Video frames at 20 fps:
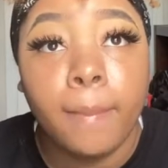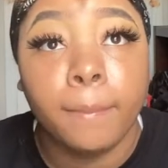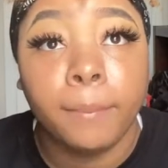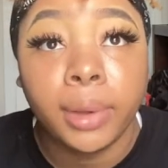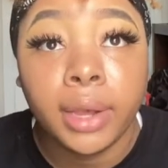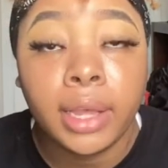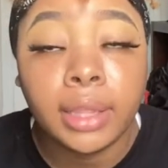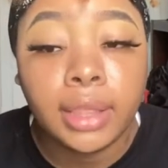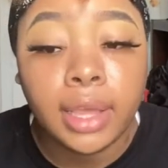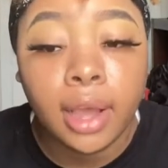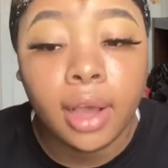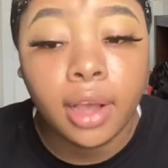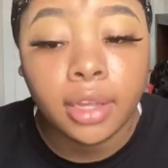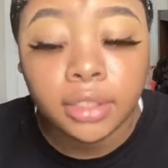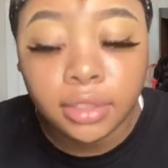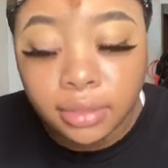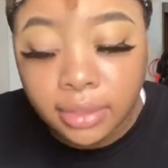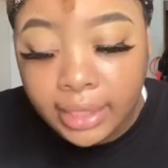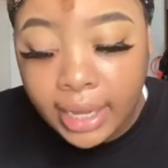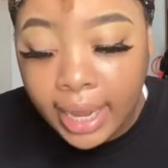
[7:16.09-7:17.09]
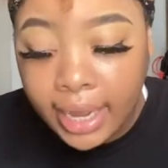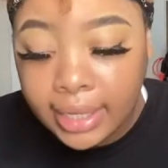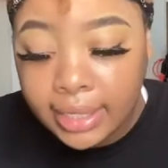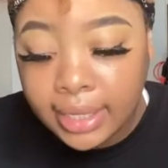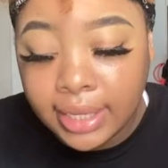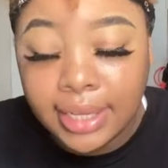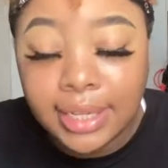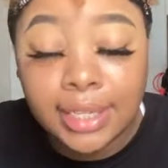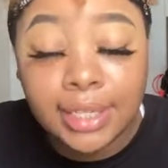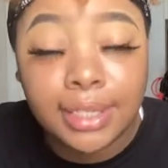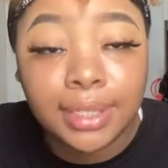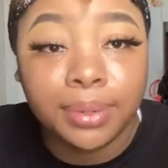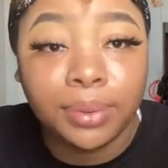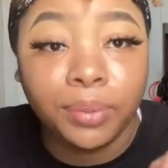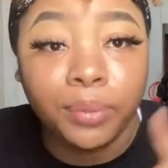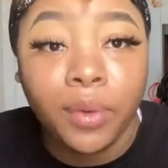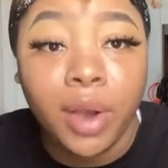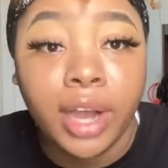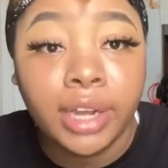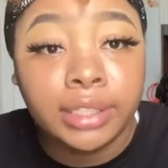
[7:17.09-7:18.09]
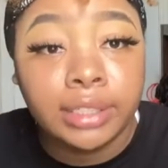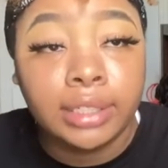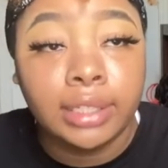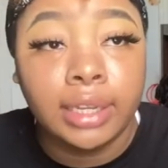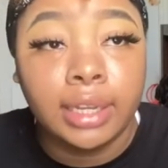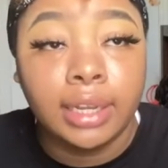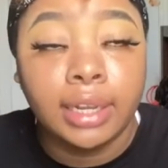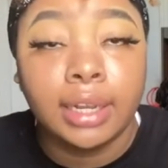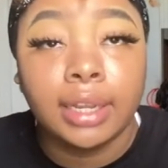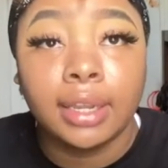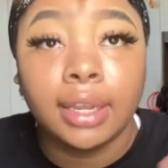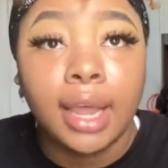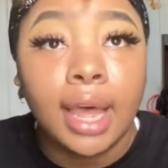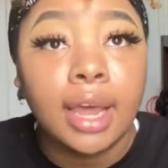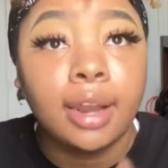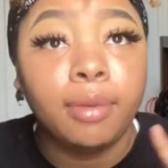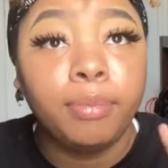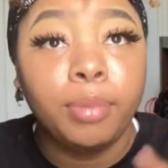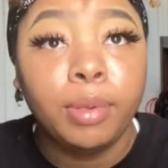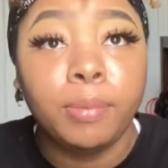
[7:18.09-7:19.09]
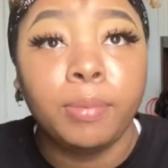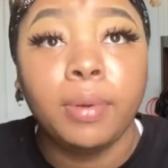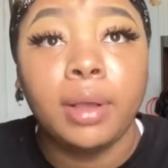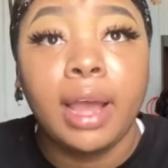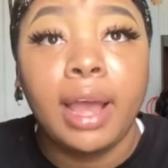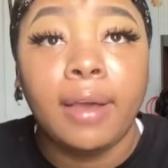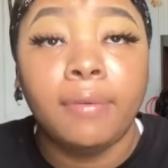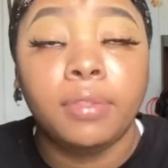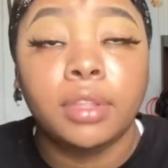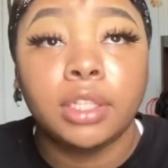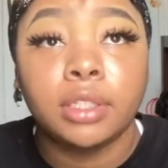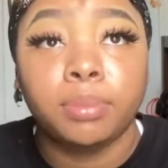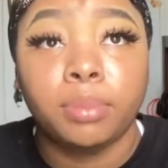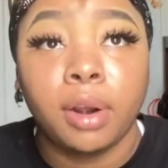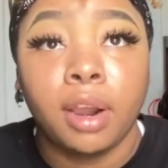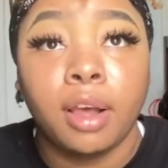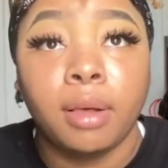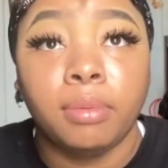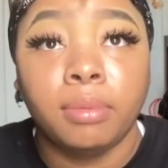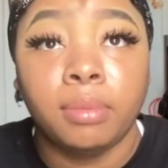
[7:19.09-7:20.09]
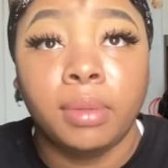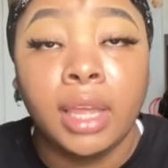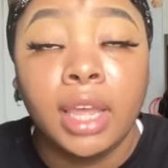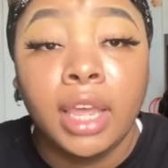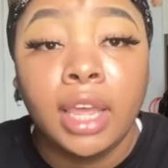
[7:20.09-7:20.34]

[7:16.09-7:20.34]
But that also ties into washing it. A lot of people have this problem.